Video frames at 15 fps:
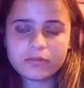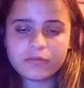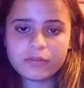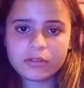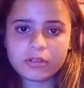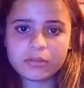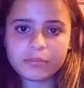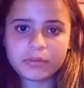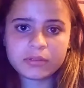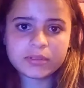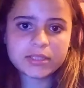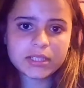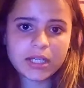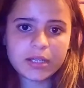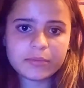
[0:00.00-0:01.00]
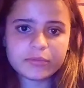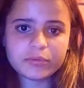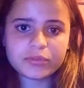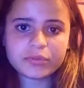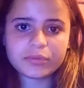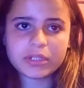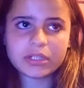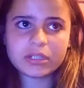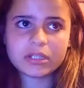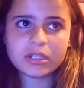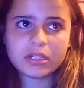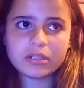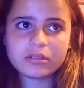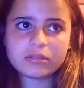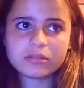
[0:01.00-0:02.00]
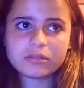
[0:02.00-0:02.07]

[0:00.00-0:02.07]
for both times was when it